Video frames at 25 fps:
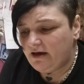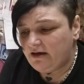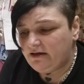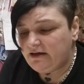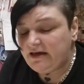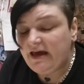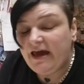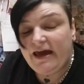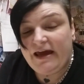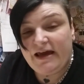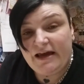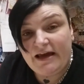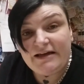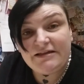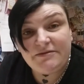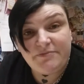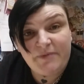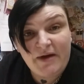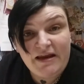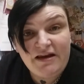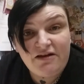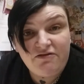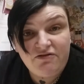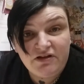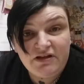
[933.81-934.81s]
Yeah, it's
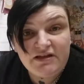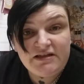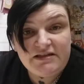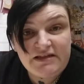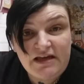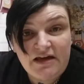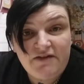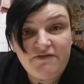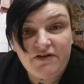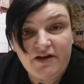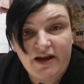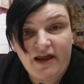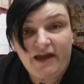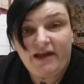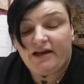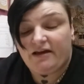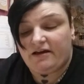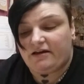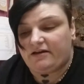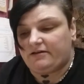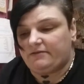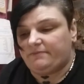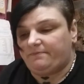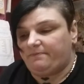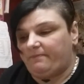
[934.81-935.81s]
meant to really save your
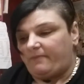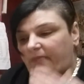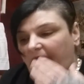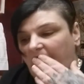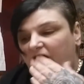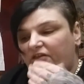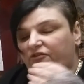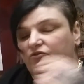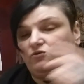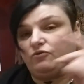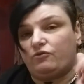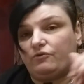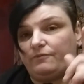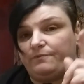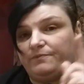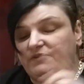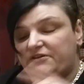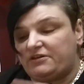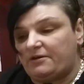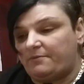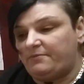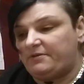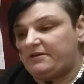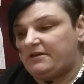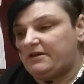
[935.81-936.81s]
ink. So
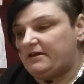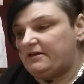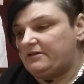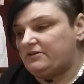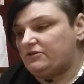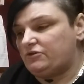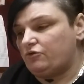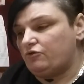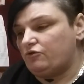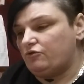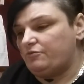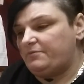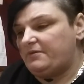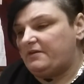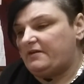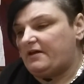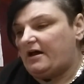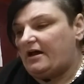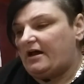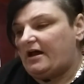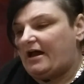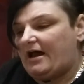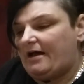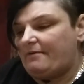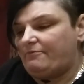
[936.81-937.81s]
somebody told me
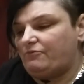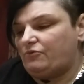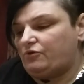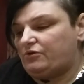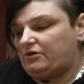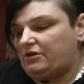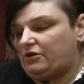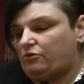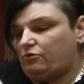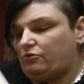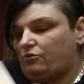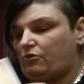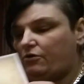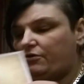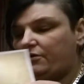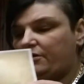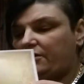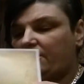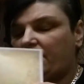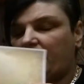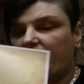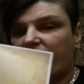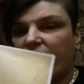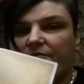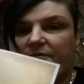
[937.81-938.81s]
that. I'm going to go on
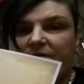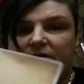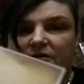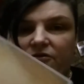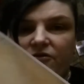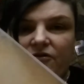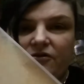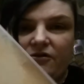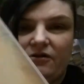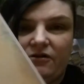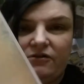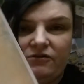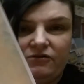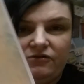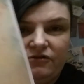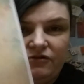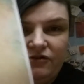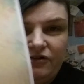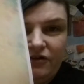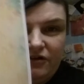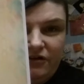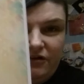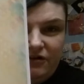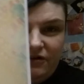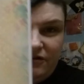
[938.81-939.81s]
and have a wee look.
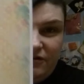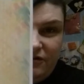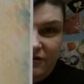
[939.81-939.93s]
Look